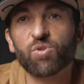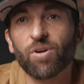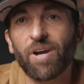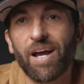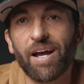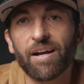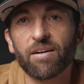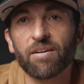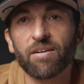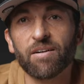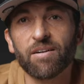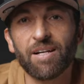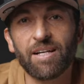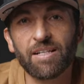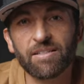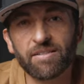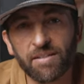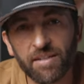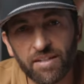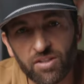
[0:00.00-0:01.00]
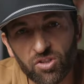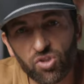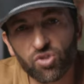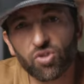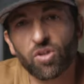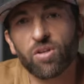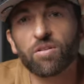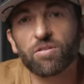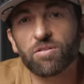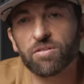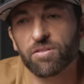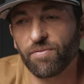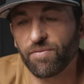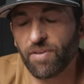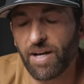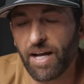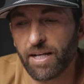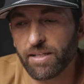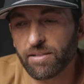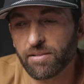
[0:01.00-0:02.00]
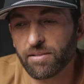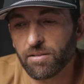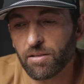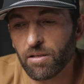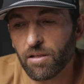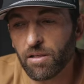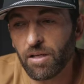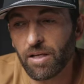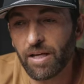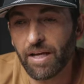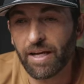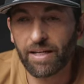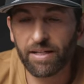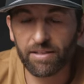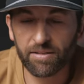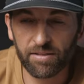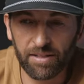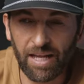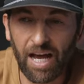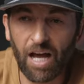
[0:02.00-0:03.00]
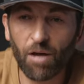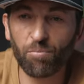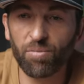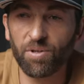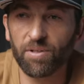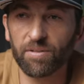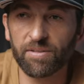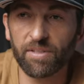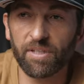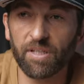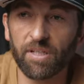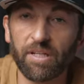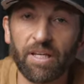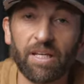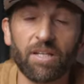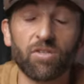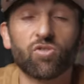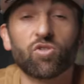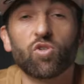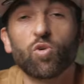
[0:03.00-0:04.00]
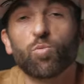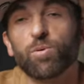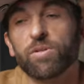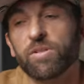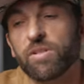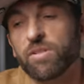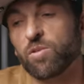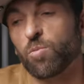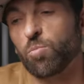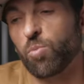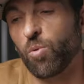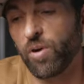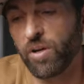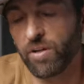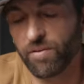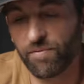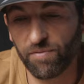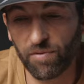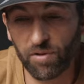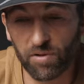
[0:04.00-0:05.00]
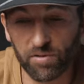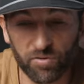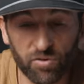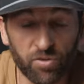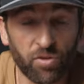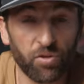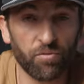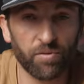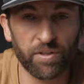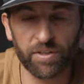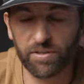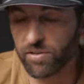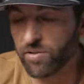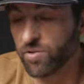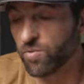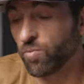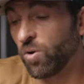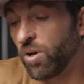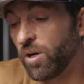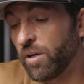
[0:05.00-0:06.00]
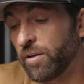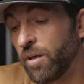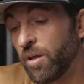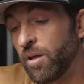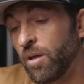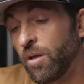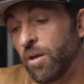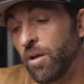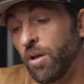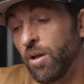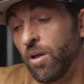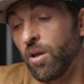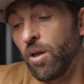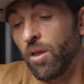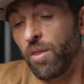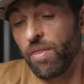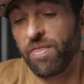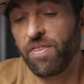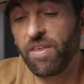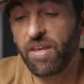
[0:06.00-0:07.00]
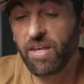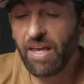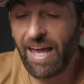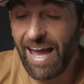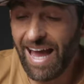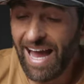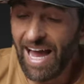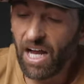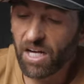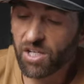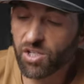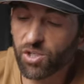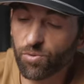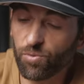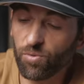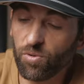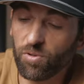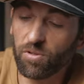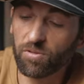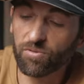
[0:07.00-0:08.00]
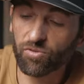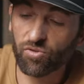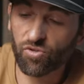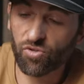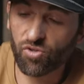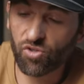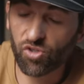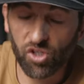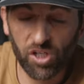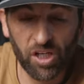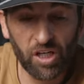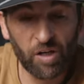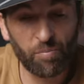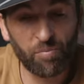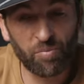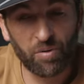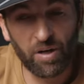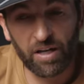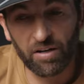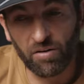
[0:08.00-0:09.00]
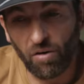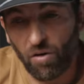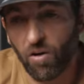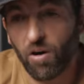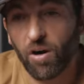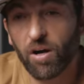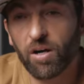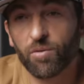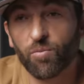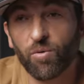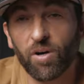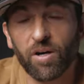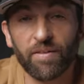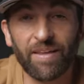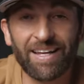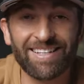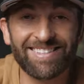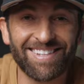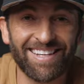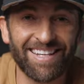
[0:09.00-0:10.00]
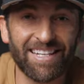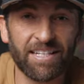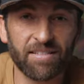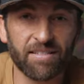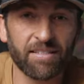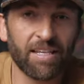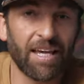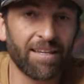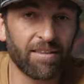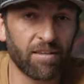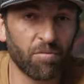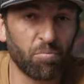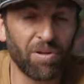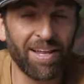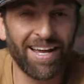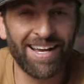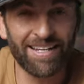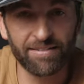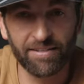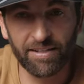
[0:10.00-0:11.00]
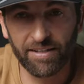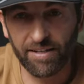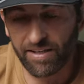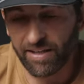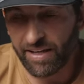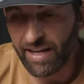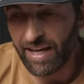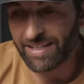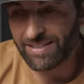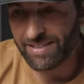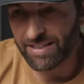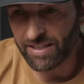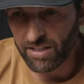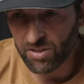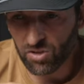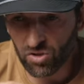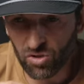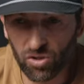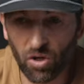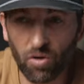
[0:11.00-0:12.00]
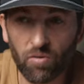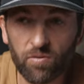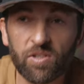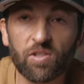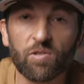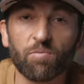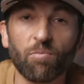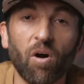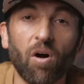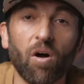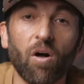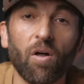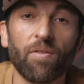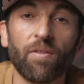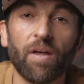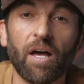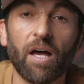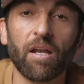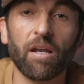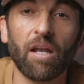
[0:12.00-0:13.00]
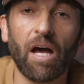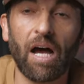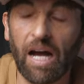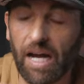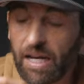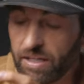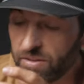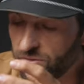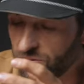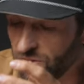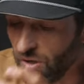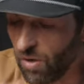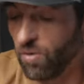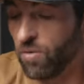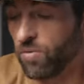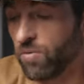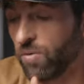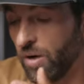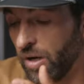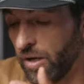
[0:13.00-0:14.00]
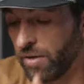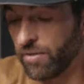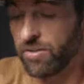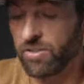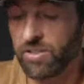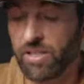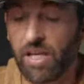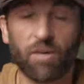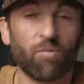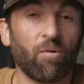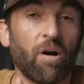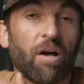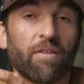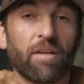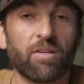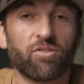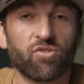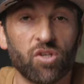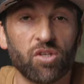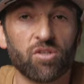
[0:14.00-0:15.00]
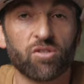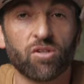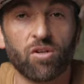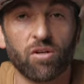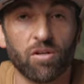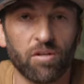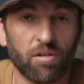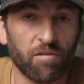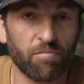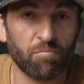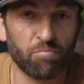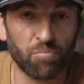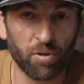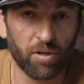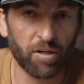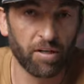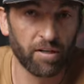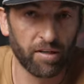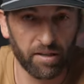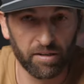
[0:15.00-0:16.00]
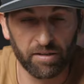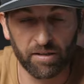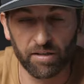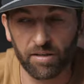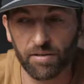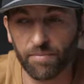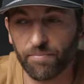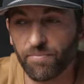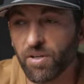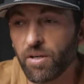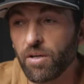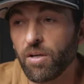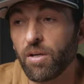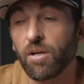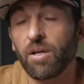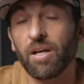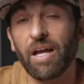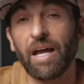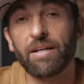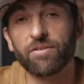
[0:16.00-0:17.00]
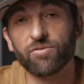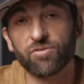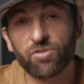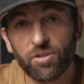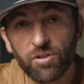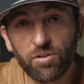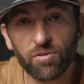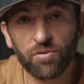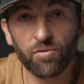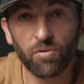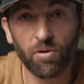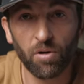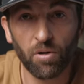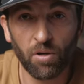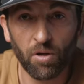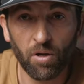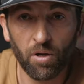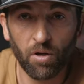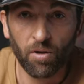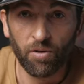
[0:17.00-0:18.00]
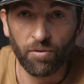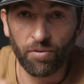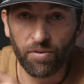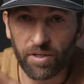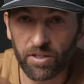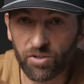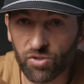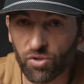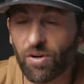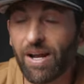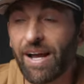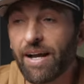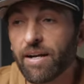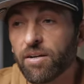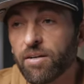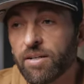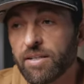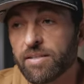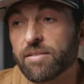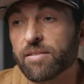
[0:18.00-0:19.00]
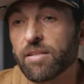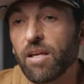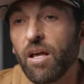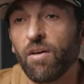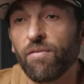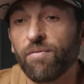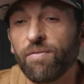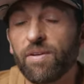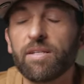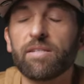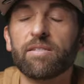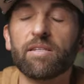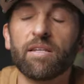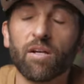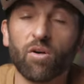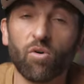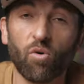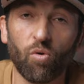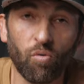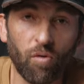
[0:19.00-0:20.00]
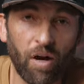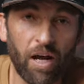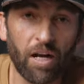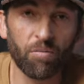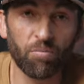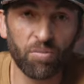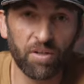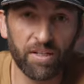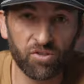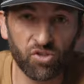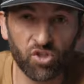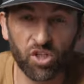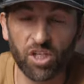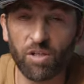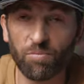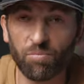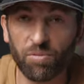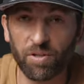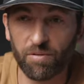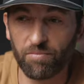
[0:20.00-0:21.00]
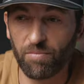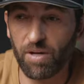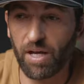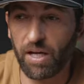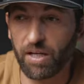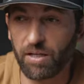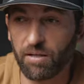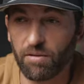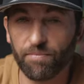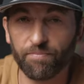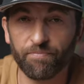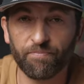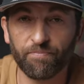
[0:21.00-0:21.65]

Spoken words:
tracker is an external device and it's not built in is super disappointing for two reasons. One, the actual chip and hardware that's inside the plastic encasing is so small that I don't understand why they just couldn't put it in here. And two, the tracker itself is incredibly cheaply made.